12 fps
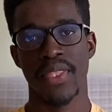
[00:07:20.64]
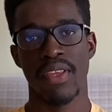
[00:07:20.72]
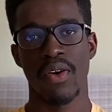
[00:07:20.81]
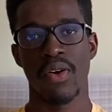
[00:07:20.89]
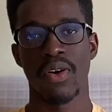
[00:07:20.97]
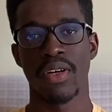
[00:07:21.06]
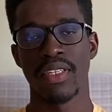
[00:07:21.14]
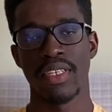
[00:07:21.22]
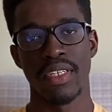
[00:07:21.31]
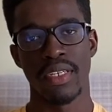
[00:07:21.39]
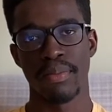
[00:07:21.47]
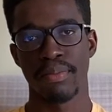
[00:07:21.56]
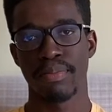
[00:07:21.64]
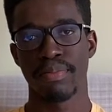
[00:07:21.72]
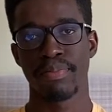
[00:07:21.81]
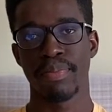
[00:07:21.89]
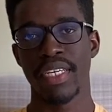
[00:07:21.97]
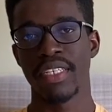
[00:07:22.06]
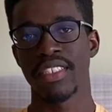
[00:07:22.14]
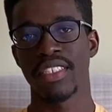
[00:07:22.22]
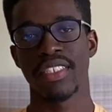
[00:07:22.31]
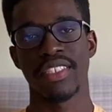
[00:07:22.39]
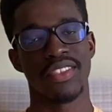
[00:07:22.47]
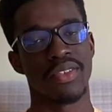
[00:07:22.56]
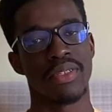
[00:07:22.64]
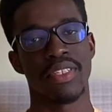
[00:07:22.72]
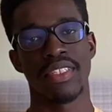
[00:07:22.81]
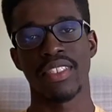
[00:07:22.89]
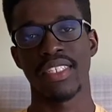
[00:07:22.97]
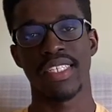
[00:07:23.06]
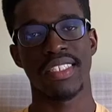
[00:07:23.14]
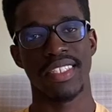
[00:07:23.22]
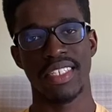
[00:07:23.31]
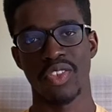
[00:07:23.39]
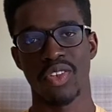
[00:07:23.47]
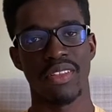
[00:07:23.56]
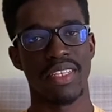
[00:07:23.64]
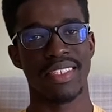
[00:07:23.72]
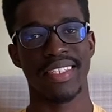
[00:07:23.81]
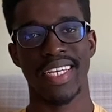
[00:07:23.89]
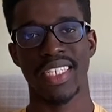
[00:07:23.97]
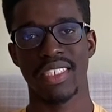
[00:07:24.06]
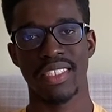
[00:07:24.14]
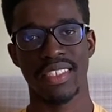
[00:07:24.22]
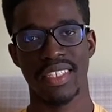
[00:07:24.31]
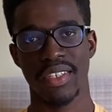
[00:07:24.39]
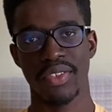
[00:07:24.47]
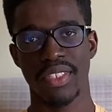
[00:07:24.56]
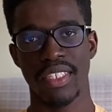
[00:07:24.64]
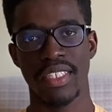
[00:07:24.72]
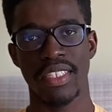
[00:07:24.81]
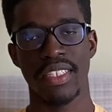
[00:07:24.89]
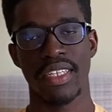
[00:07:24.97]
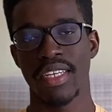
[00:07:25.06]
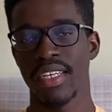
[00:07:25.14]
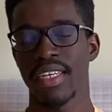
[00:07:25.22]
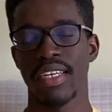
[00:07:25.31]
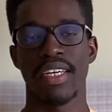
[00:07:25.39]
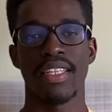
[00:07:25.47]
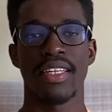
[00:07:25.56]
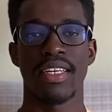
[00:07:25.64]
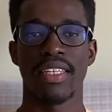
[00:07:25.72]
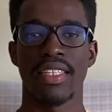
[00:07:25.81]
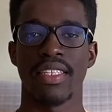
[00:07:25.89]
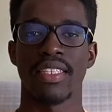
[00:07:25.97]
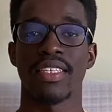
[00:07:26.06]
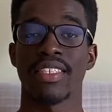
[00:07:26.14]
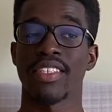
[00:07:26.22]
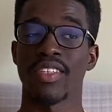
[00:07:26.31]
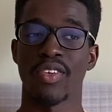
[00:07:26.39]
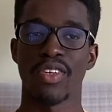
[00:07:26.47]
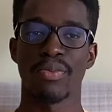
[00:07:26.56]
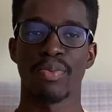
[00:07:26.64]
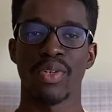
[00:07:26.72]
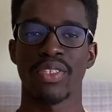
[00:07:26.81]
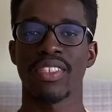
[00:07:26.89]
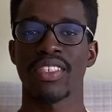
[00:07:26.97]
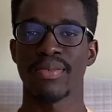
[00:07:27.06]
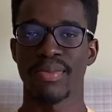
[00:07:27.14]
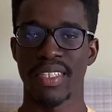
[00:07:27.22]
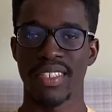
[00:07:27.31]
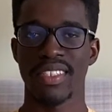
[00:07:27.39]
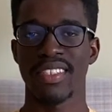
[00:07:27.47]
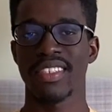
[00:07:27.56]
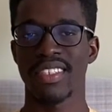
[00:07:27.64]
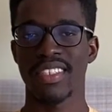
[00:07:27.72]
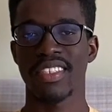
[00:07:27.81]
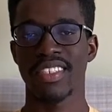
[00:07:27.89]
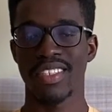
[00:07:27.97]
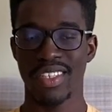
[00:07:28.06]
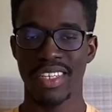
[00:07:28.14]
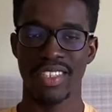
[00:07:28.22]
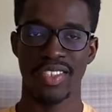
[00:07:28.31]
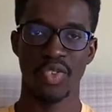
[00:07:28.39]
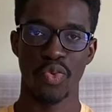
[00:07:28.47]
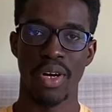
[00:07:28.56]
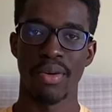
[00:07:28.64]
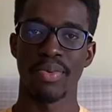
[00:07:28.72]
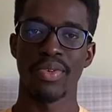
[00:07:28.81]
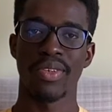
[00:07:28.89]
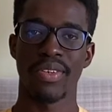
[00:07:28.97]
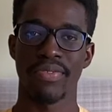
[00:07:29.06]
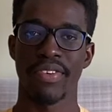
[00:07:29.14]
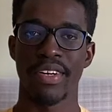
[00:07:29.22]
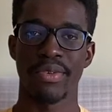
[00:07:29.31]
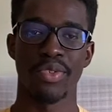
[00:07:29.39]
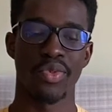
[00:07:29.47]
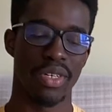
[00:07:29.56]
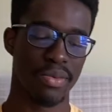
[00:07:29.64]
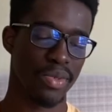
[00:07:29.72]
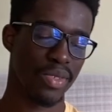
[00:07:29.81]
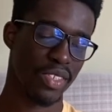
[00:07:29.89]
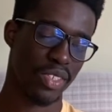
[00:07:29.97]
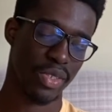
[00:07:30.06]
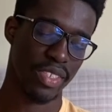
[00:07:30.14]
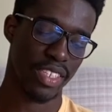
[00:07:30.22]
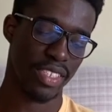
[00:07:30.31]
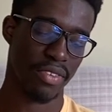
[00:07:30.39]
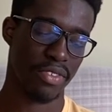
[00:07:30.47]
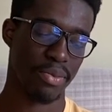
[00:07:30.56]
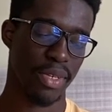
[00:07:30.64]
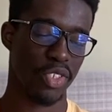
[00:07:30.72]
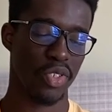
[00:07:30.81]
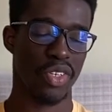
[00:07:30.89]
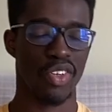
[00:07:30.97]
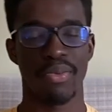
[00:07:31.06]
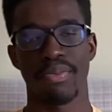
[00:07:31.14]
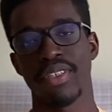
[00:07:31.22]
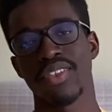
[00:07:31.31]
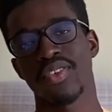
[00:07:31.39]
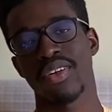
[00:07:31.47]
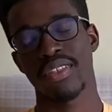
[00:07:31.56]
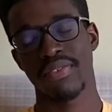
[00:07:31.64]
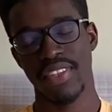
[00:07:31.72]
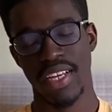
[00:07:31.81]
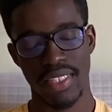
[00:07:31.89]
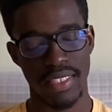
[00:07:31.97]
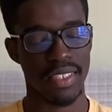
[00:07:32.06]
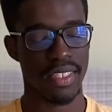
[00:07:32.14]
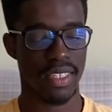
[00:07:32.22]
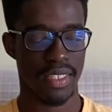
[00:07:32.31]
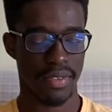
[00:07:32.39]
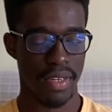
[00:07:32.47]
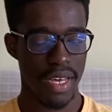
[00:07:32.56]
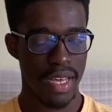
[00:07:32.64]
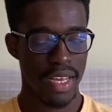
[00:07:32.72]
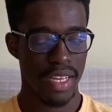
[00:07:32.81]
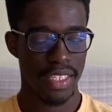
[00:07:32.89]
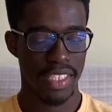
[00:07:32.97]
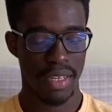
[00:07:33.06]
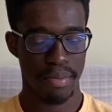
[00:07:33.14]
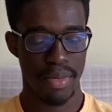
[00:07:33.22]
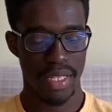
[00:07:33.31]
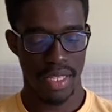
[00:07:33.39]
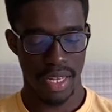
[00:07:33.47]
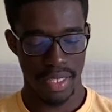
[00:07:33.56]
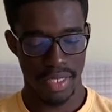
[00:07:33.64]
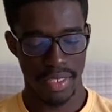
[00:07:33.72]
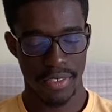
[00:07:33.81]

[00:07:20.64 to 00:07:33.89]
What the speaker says: all the pages, all the details, all the sections that you need. And then it's a long process, but it's doable, very doable. So you just have to make sure you complete all of that and then submit that